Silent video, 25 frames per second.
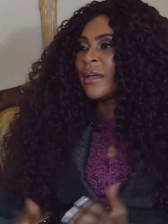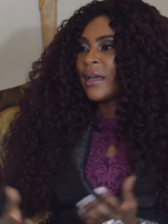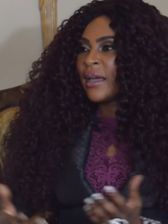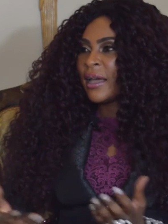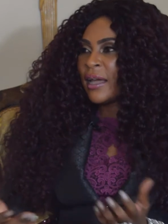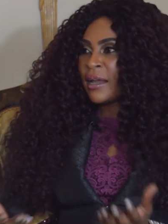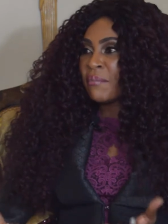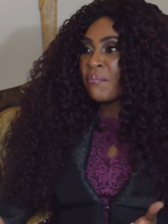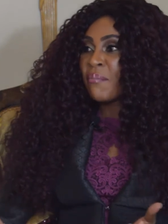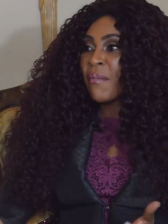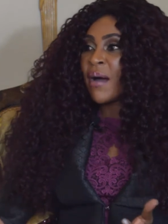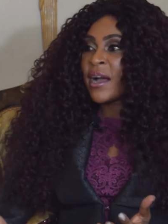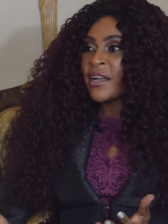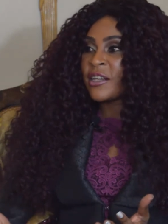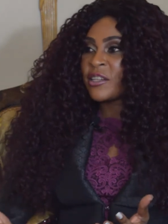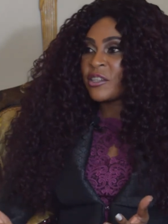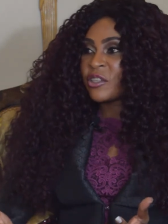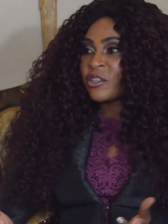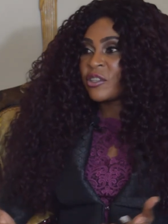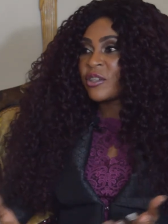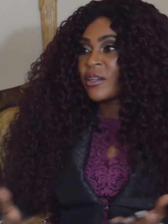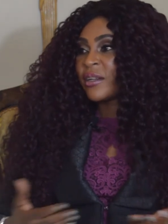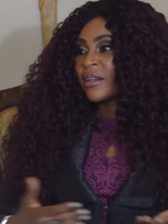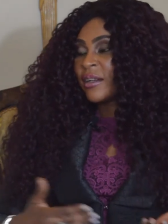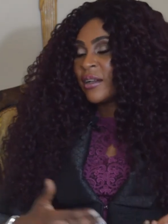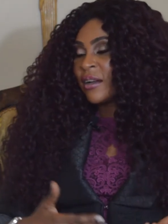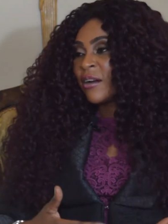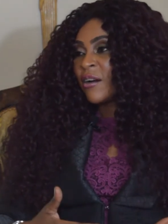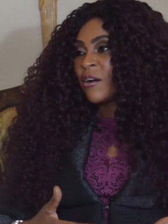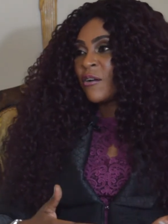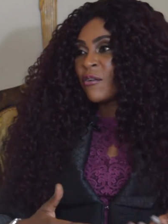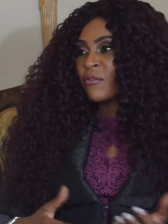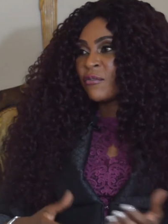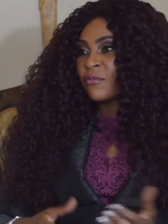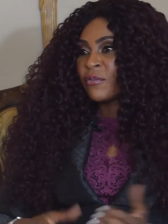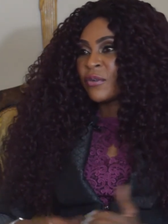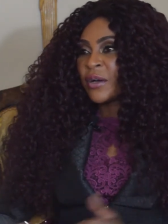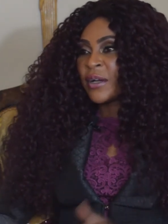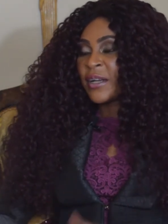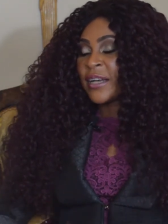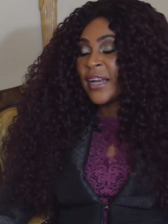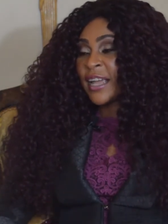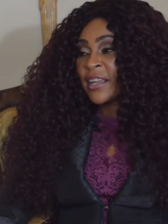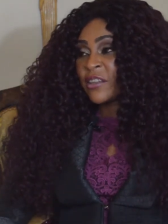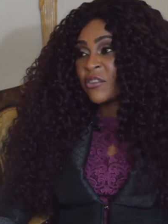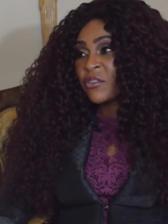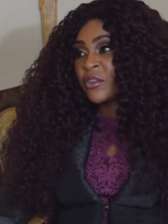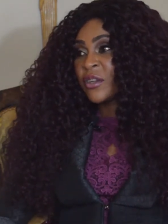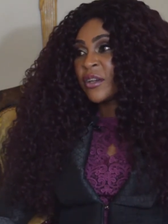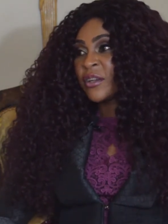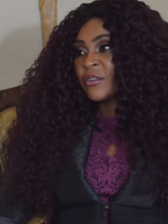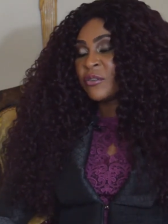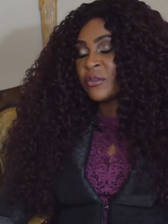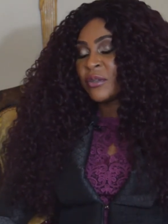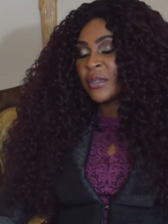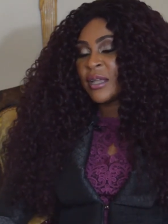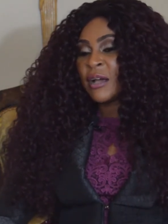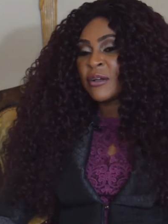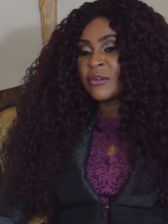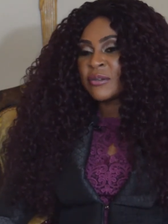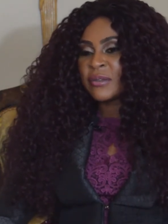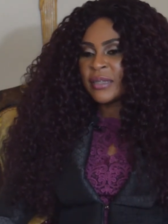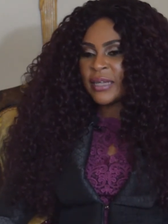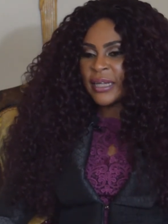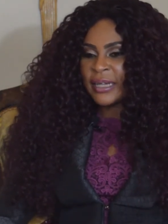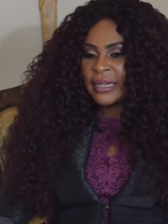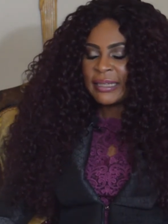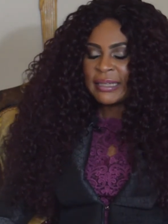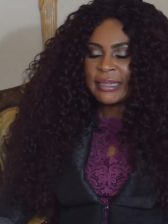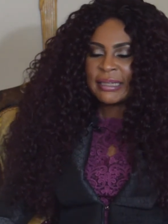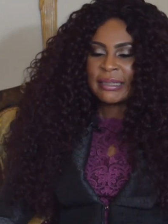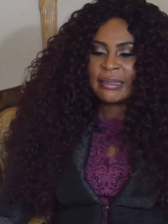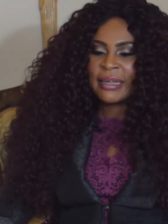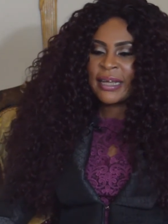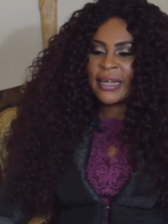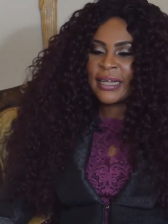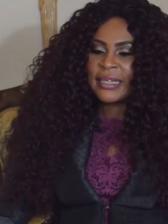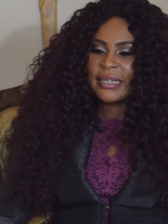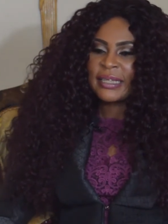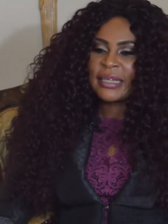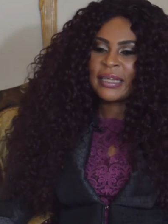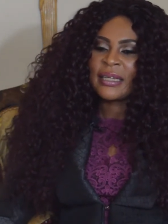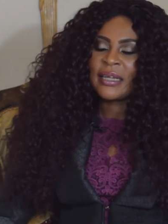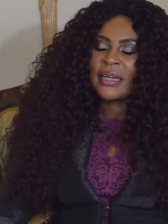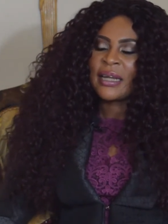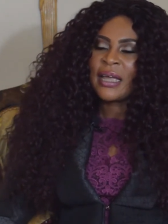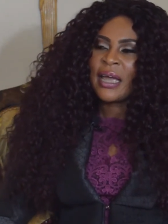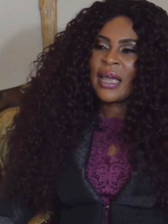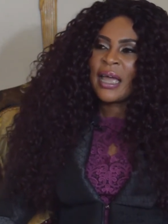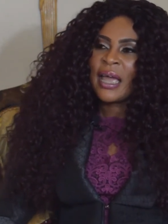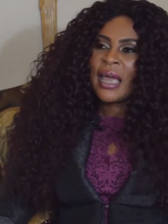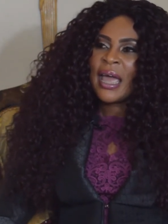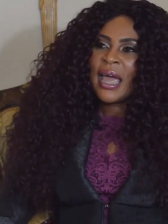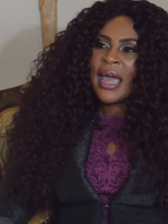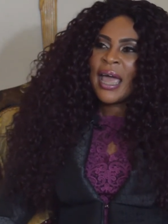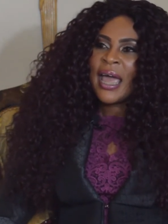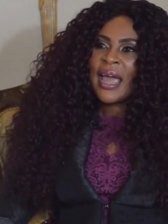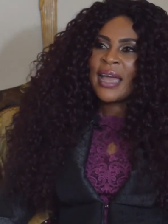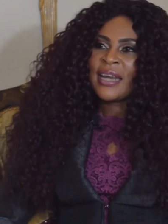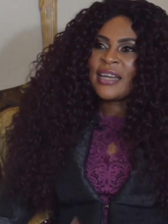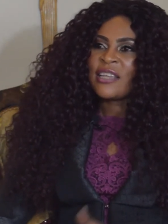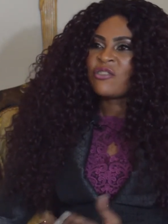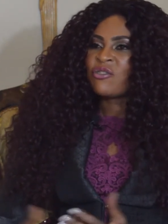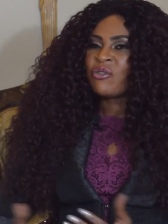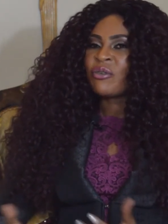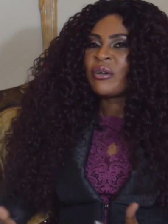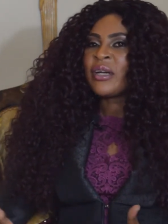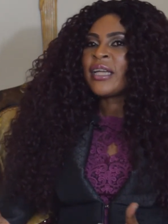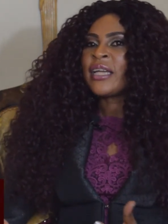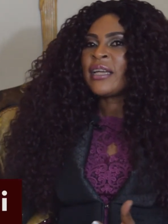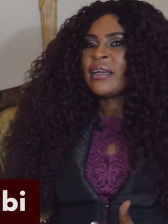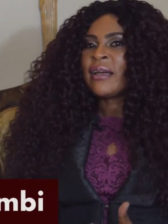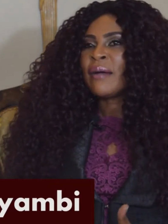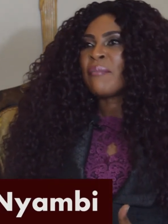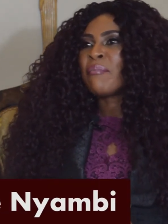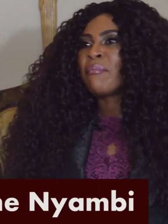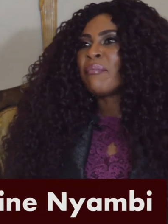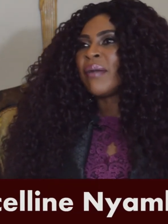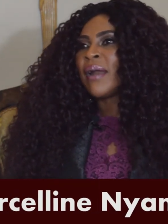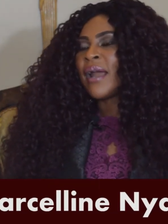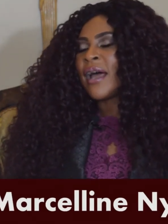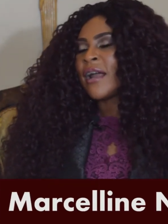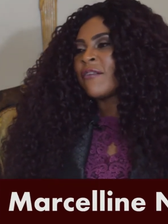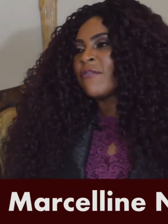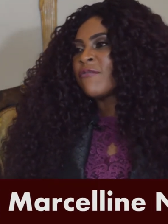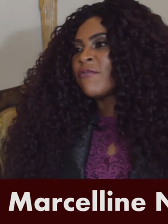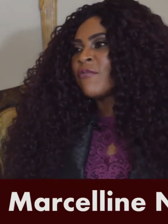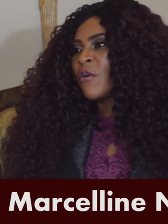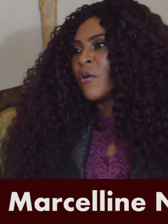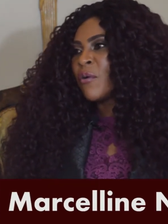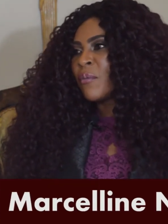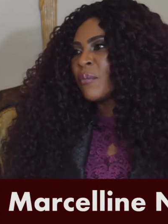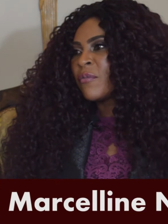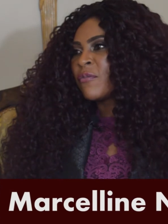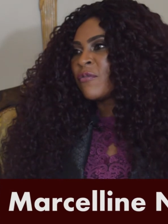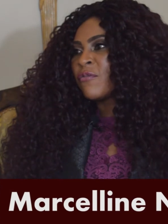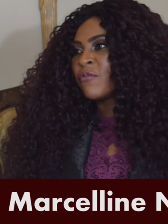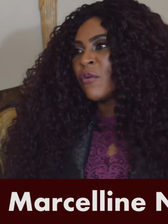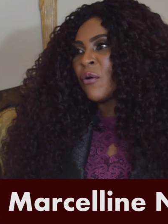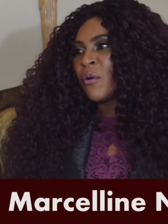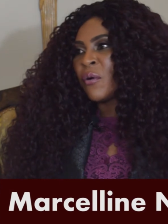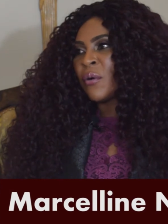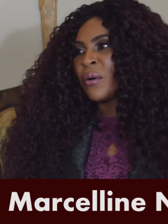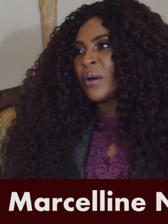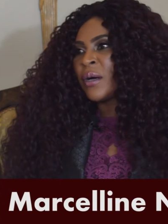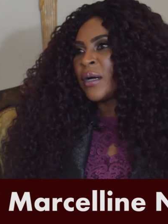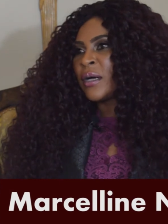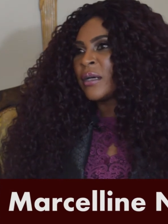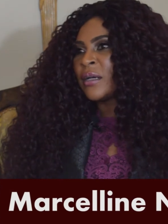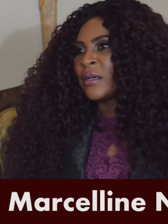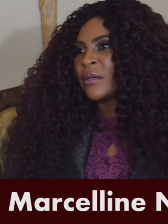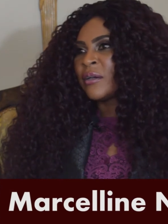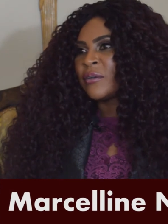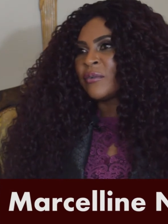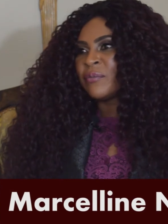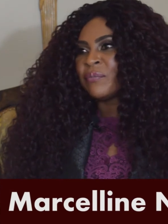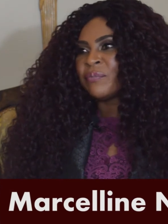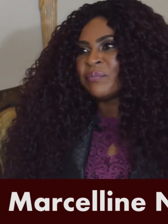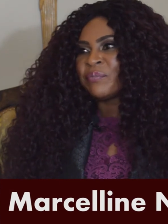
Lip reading: in March of next year, 2019, and it's really a platform for